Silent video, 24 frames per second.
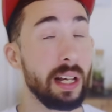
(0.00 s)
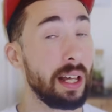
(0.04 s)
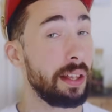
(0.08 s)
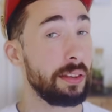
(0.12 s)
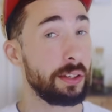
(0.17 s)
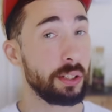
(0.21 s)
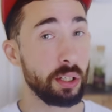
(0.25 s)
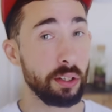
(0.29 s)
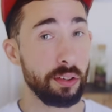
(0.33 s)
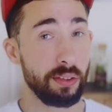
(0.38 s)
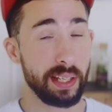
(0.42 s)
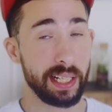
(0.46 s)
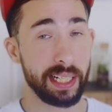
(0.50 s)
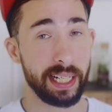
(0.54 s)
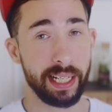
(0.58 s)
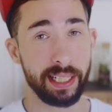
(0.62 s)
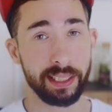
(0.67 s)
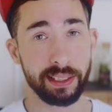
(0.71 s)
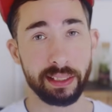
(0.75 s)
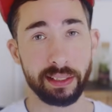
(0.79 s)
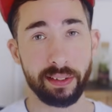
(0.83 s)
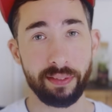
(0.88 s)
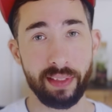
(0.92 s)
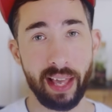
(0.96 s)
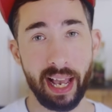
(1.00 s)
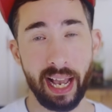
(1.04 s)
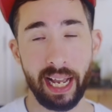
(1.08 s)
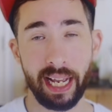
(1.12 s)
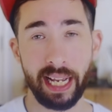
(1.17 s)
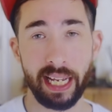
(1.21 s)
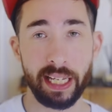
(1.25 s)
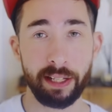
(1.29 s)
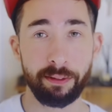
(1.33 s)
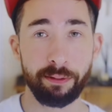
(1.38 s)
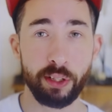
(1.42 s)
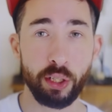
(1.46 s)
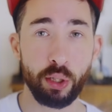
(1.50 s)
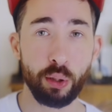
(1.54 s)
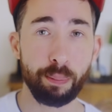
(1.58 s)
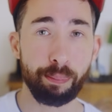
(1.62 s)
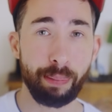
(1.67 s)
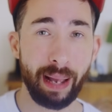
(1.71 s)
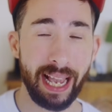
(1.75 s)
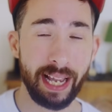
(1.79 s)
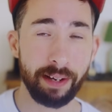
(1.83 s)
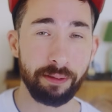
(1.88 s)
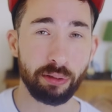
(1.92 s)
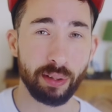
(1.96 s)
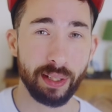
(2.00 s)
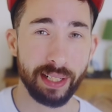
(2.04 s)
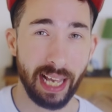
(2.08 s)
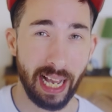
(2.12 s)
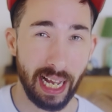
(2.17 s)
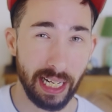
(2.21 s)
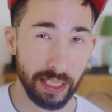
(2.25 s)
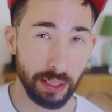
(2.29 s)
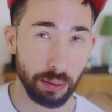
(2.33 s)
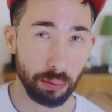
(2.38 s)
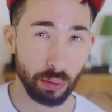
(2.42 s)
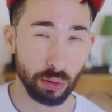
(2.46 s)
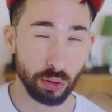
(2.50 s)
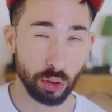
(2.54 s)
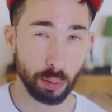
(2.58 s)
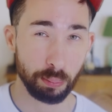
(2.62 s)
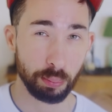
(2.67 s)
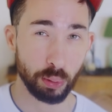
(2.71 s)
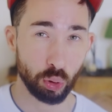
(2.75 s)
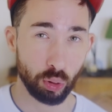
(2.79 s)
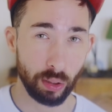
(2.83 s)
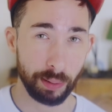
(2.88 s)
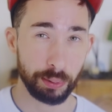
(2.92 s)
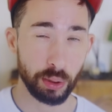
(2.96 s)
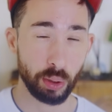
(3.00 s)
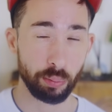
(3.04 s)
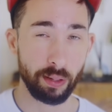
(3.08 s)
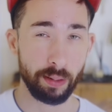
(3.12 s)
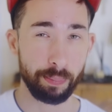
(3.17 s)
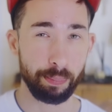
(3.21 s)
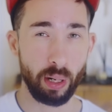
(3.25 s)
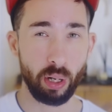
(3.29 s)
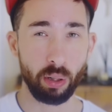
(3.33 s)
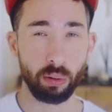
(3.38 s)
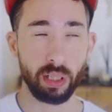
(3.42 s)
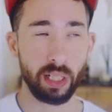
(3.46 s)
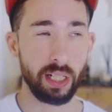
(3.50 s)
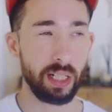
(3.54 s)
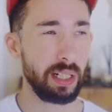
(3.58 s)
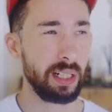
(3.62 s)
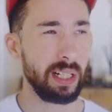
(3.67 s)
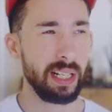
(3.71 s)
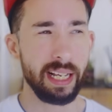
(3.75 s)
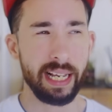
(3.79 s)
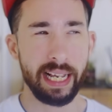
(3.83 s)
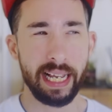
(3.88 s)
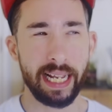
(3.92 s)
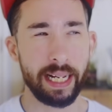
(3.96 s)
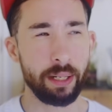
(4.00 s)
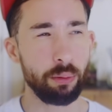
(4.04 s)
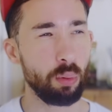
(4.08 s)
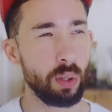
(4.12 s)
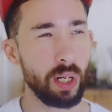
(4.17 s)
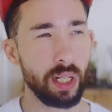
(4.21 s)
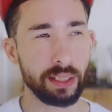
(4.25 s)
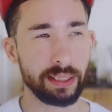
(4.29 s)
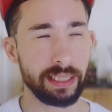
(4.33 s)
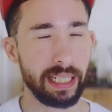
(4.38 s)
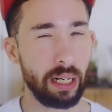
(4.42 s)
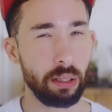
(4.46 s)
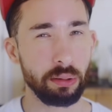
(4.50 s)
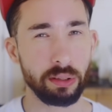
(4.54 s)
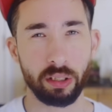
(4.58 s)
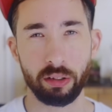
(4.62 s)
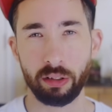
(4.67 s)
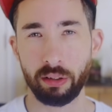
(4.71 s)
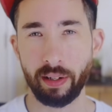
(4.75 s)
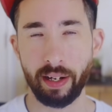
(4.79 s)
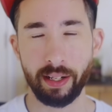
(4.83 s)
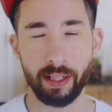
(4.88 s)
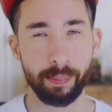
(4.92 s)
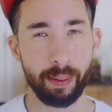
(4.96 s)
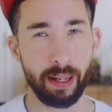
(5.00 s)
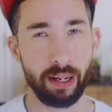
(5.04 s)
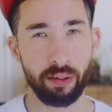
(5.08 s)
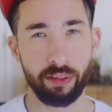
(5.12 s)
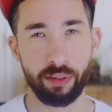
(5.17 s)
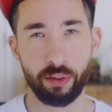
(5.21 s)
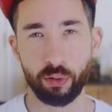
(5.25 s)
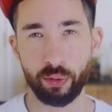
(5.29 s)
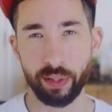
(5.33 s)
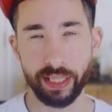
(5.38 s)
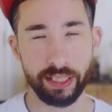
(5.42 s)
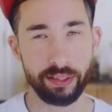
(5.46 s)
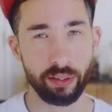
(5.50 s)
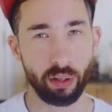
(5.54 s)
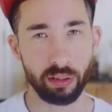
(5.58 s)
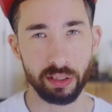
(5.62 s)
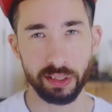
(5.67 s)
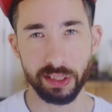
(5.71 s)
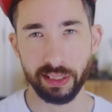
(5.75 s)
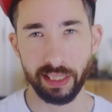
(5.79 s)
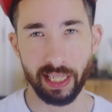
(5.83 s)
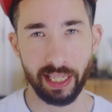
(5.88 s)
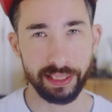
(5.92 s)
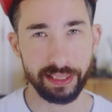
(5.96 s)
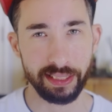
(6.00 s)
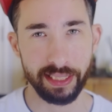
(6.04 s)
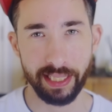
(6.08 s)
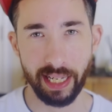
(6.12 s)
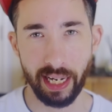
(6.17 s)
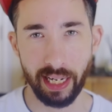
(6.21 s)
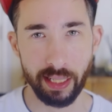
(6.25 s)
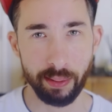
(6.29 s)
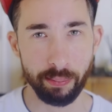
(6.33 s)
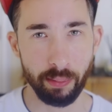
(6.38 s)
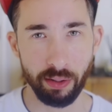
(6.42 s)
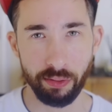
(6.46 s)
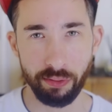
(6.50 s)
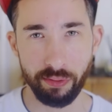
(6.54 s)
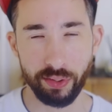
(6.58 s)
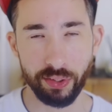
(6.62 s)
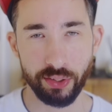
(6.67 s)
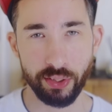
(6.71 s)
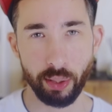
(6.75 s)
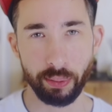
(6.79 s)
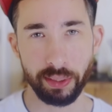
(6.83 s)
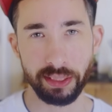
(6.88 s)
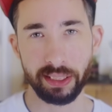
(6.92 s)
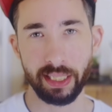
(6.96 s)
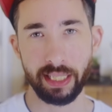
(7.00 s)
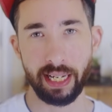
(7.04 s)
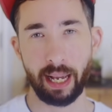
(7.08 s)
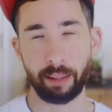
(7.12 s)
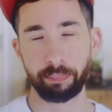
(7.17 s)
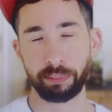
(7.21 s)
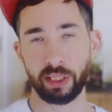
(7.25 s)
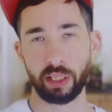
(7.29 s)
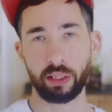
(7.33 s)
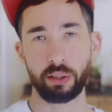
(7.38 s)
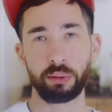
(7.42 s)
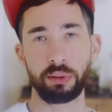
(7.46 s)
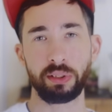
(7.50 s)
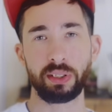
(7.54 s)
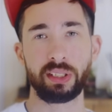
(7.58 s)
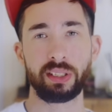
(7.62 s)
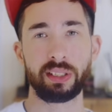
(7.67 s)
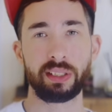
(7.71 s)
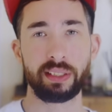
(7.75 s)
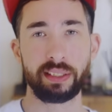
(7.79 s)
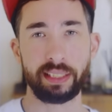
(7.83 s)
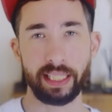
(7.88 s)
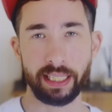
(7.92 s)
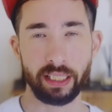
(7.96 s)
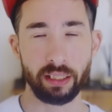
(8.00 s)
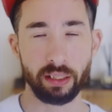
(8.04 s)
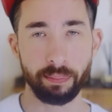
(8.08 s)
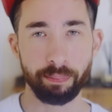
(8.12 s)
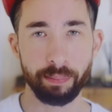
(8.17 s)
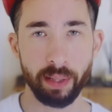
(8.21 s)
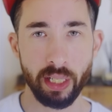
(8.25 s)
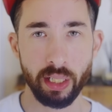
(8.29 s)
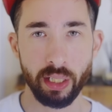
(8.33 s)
the good thing is that if you pay for an annual subscription with Polarr, it works out to around about $3.99 a month. So it's an absolute steal.